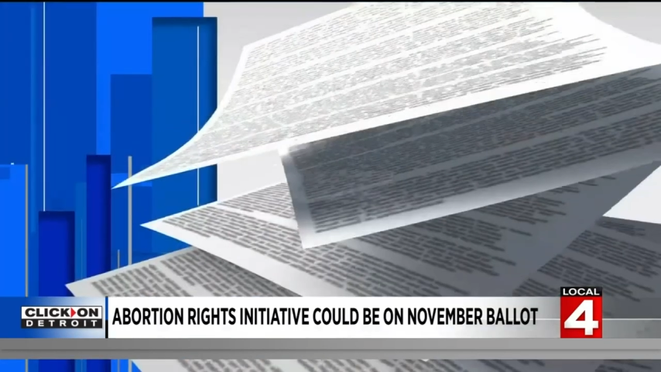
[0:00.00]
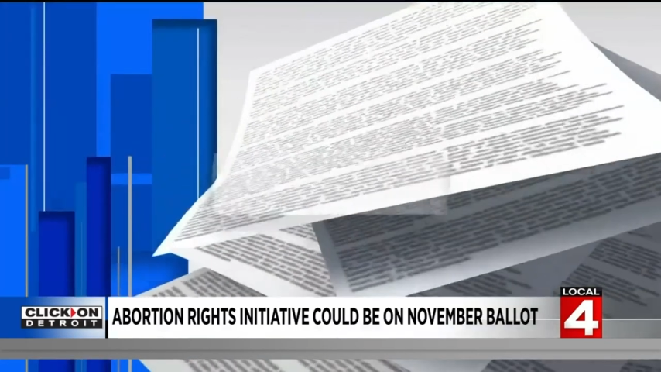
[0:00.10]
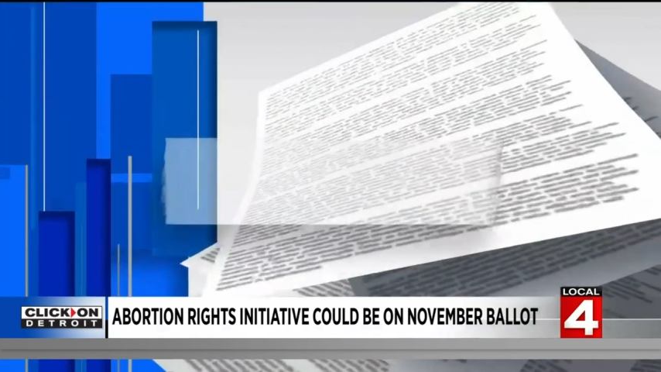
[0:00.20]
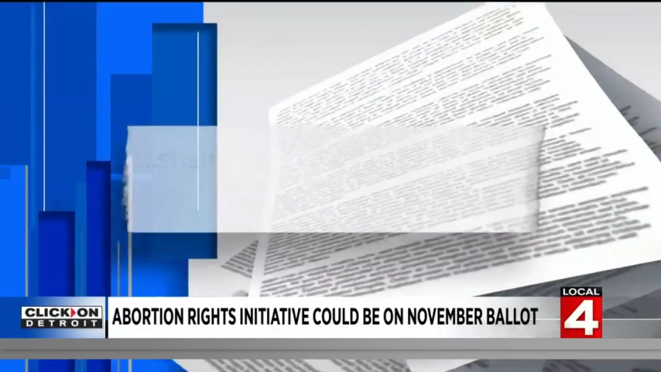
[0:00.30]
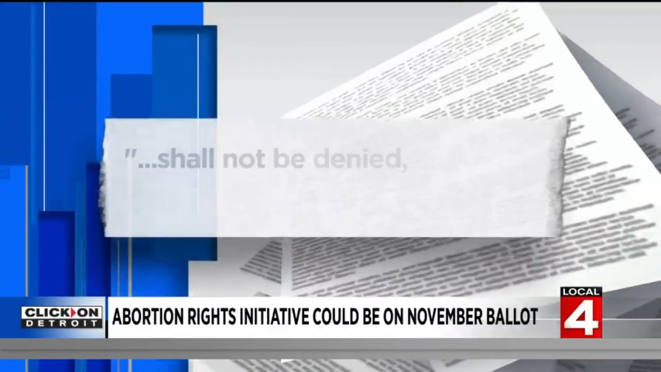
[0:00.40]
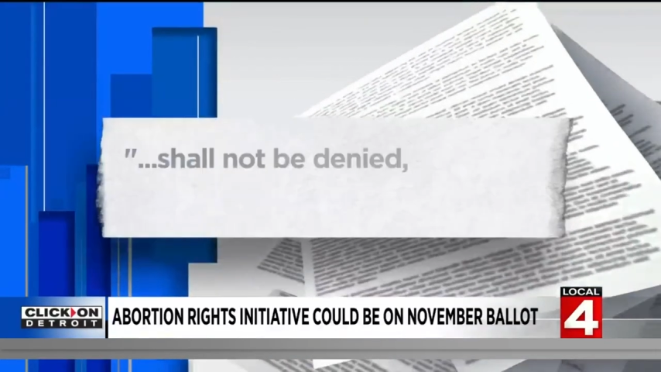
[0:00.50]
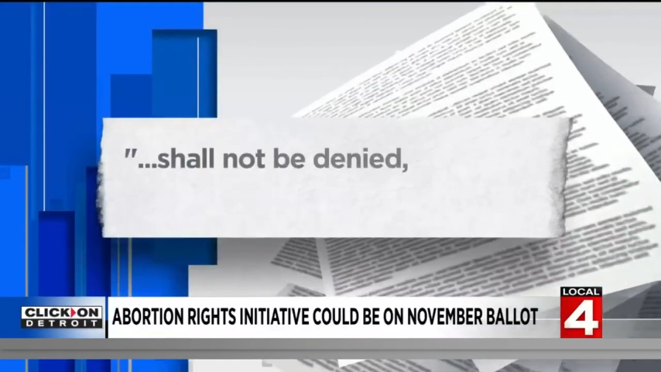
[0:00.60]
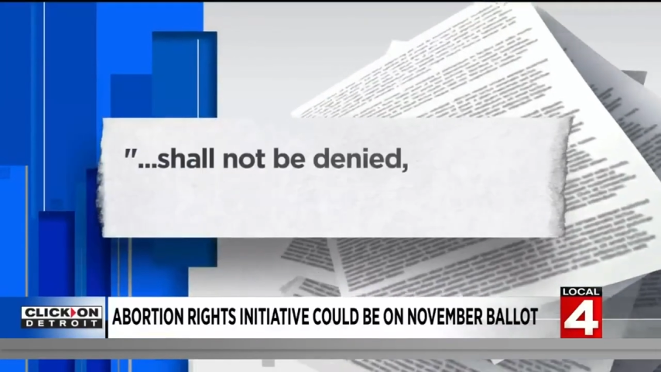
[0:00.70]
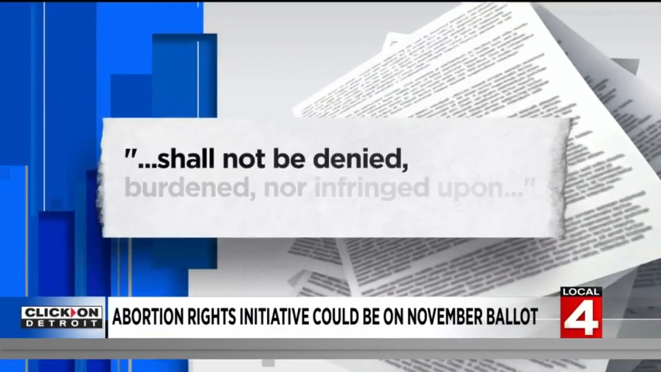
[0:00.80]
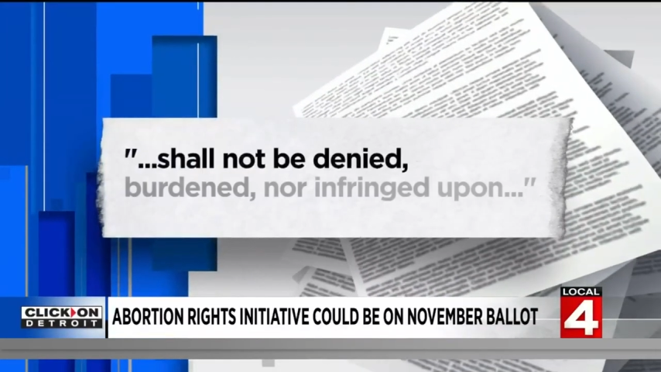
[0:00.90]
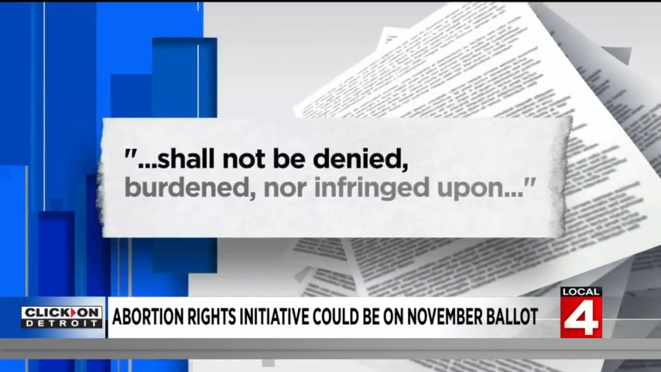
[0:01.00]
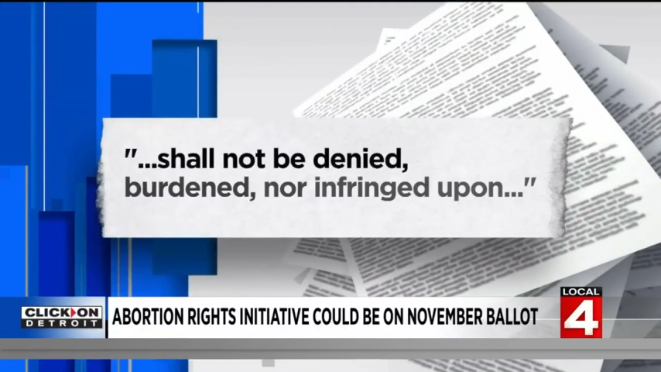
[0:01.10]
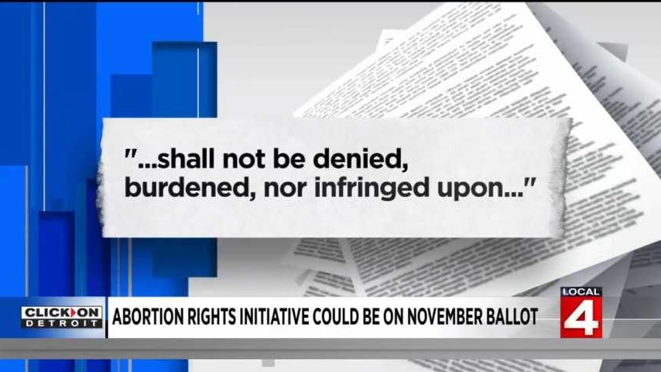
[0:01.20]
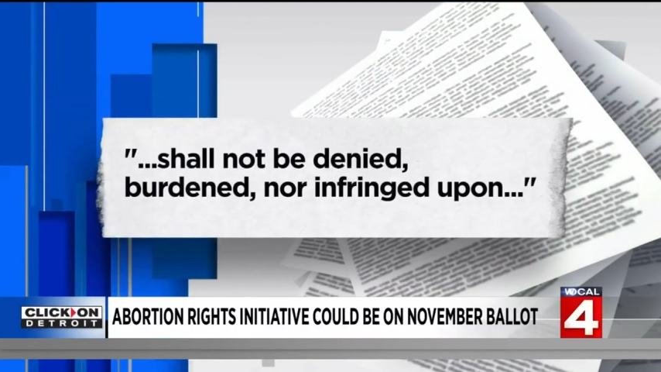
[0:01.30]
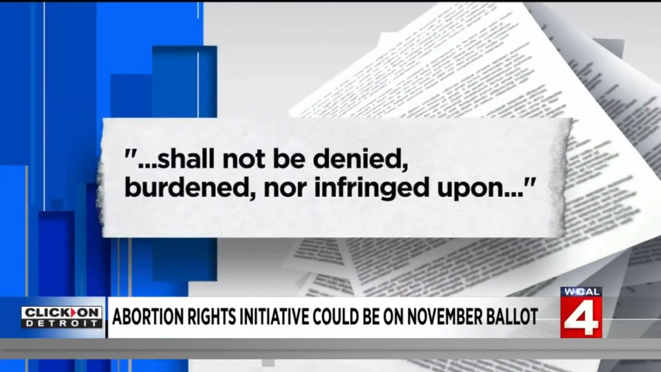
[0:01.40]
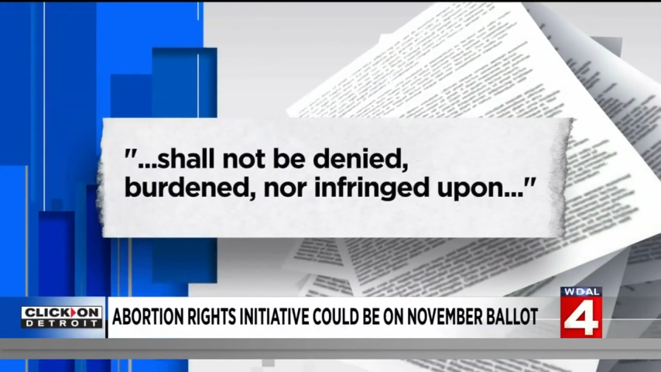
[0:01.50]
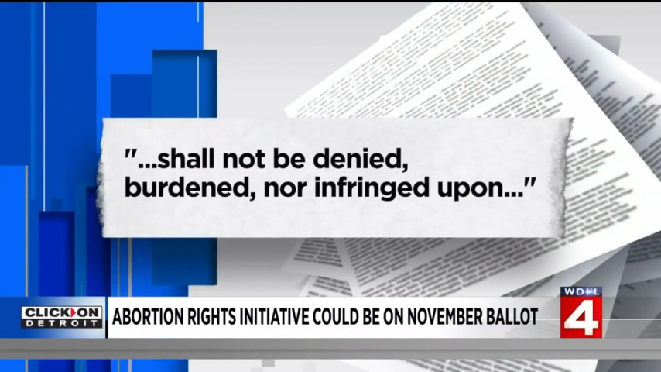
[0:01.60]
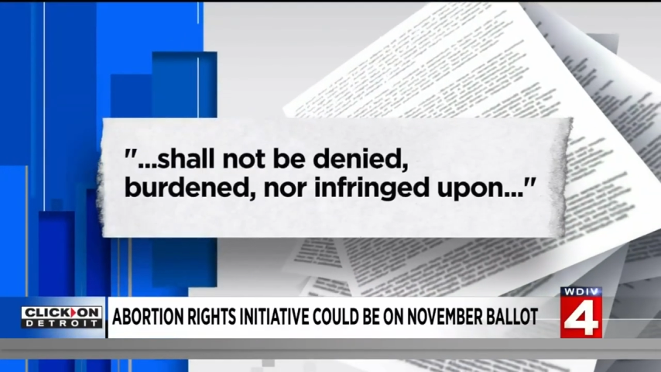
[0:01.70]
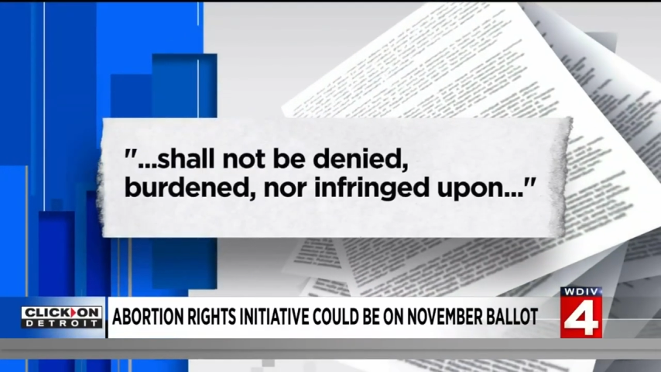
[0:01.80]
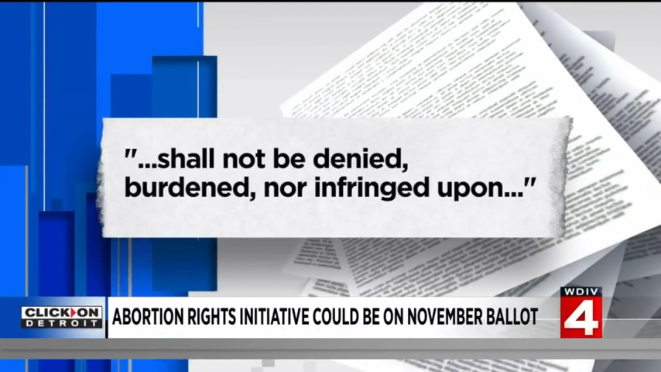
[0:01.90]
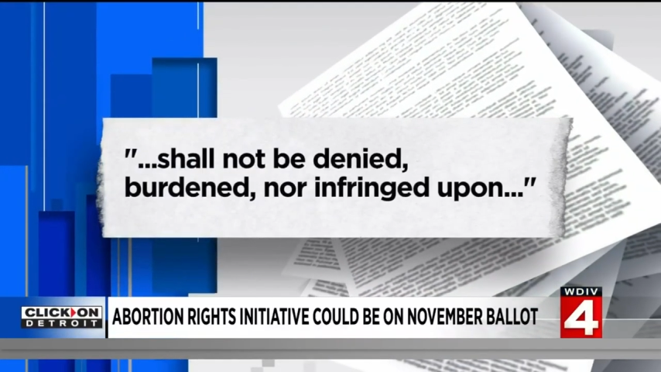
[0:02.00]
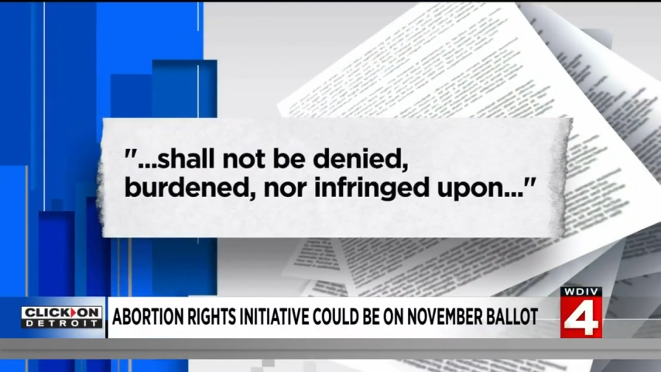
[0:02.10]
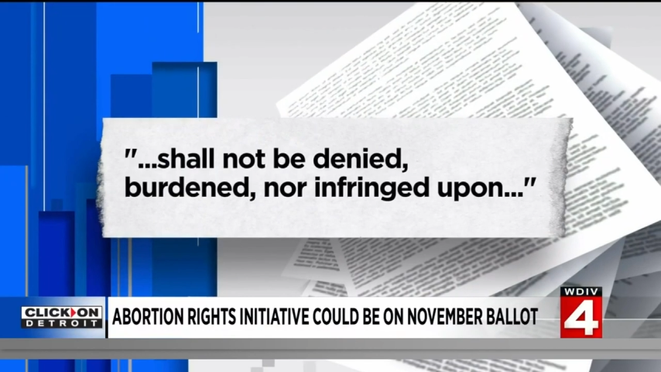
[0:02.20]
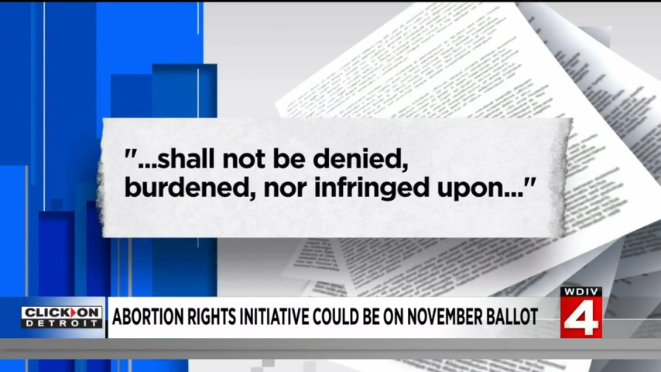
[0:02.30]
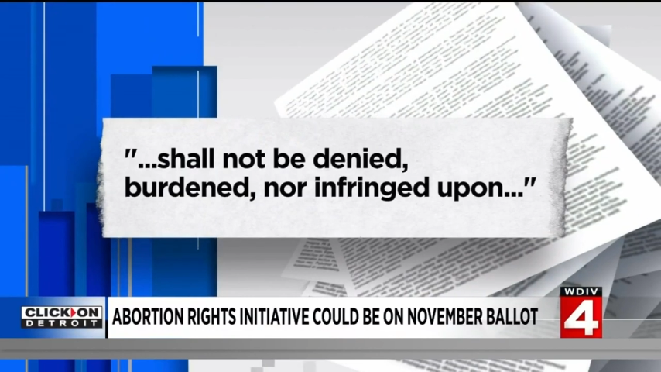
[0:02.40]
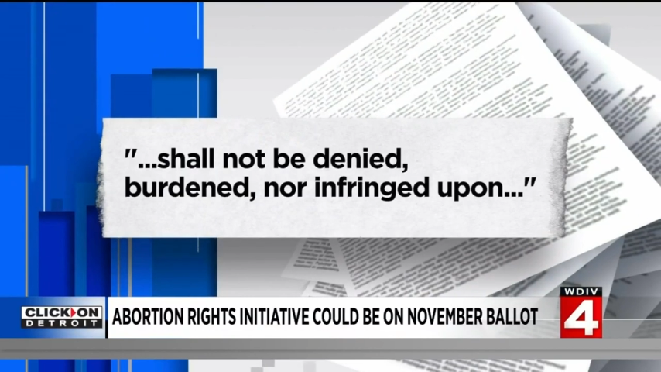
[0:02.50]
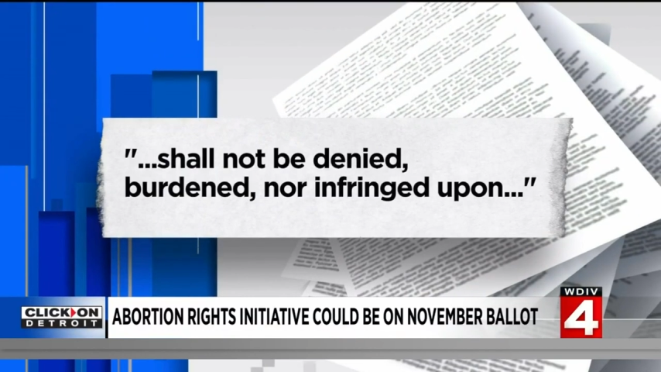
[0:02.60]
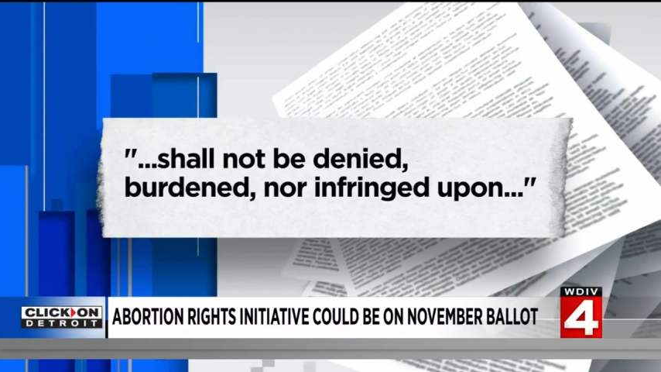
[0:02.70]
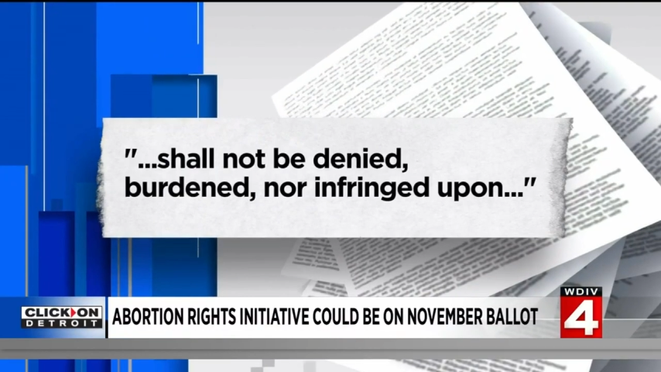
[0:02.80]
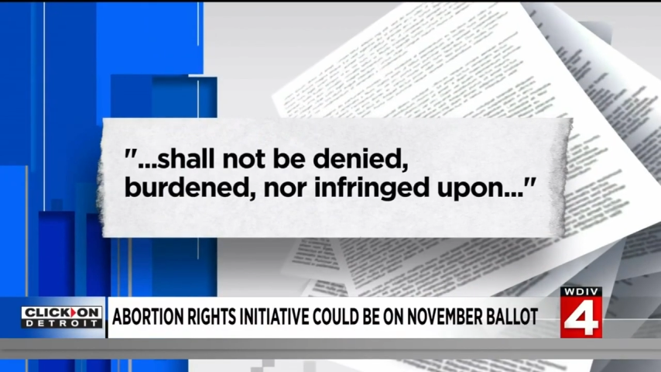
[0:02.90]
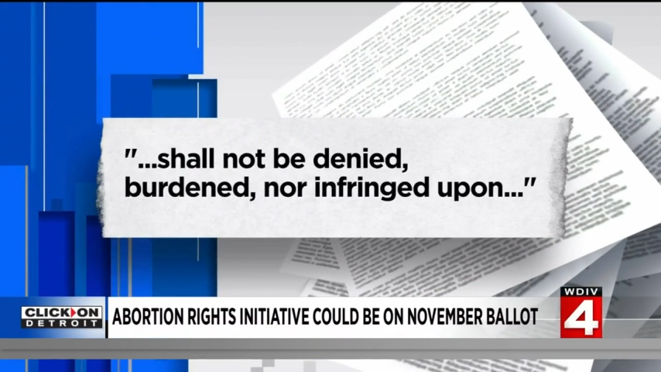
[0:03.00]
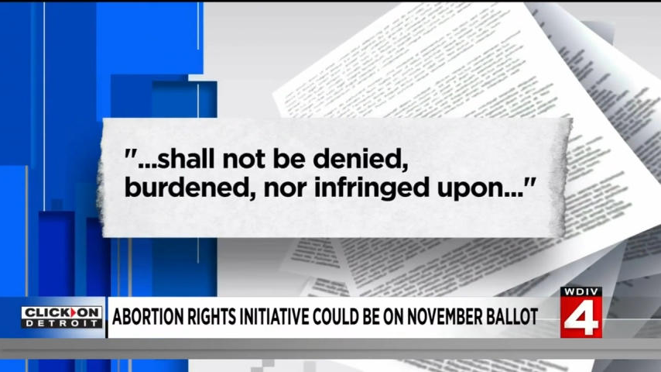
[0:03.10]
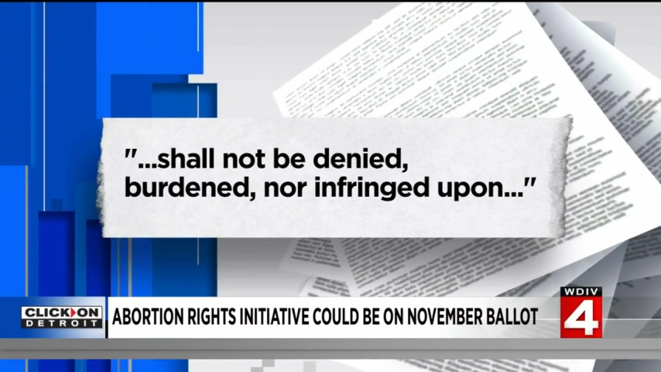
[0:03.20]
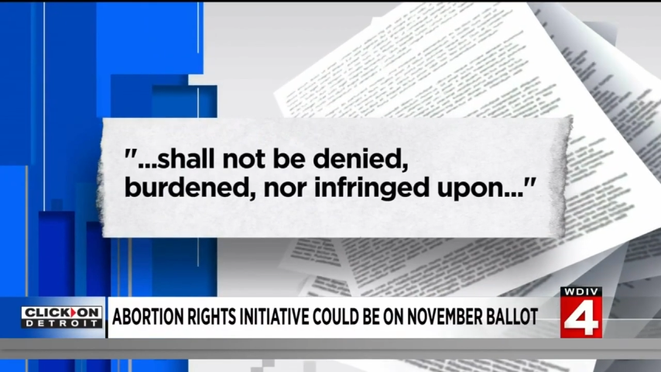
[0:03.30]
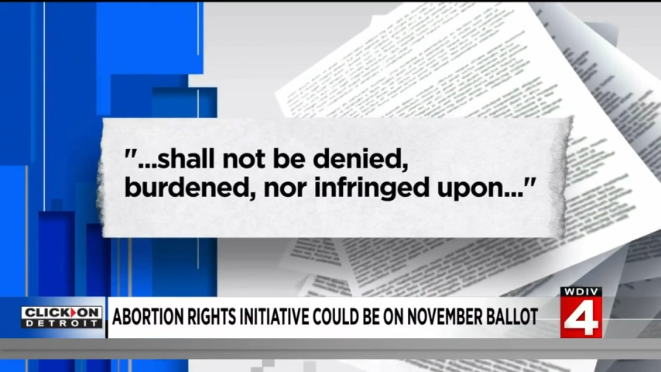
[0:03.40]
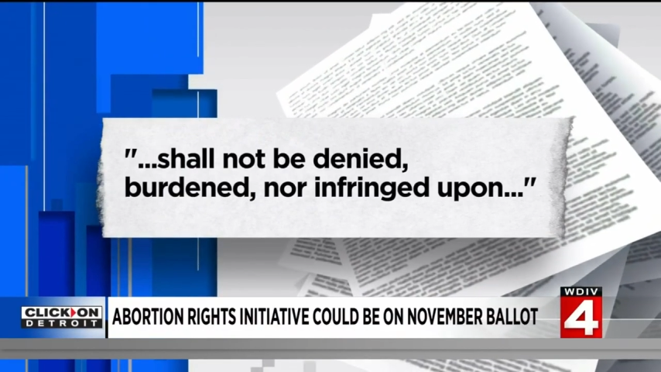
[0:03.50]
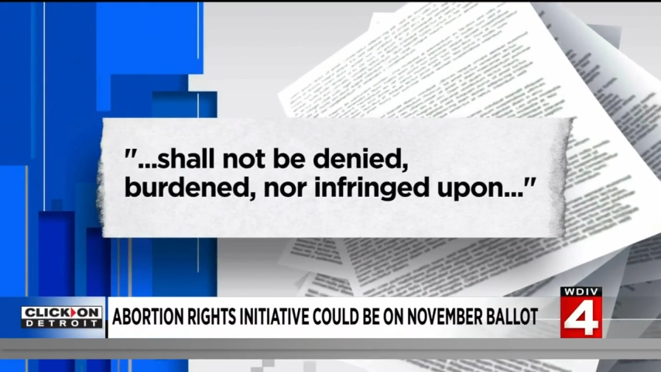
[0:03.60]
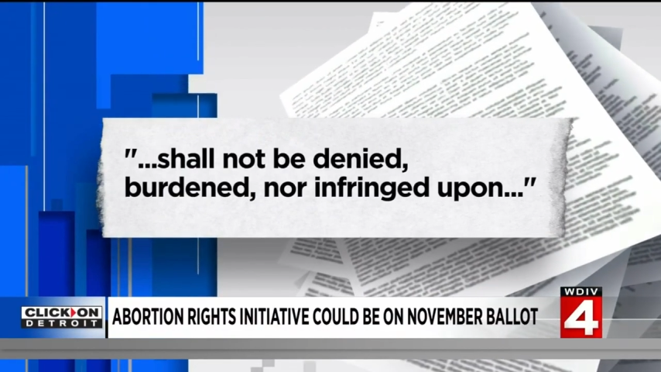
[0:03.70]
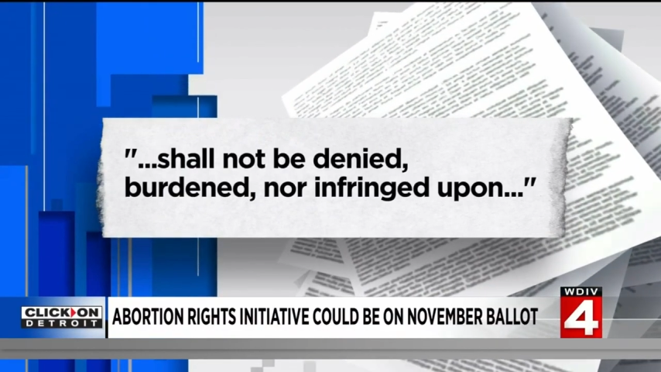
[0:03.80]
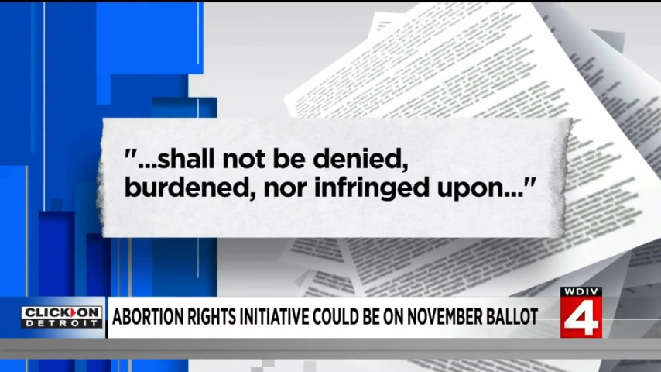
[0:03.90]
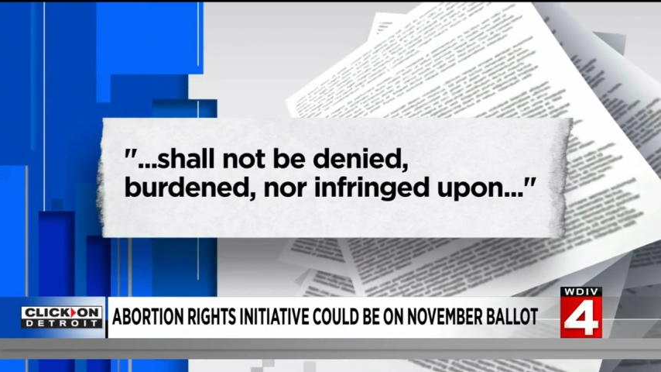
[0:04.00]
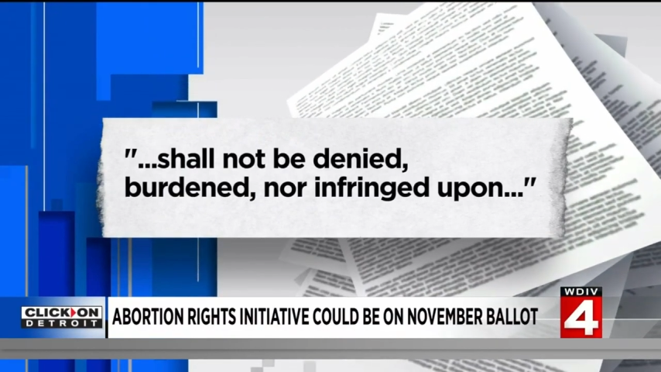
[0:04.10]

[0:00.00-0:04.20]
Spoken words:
[unreadable: no face in view]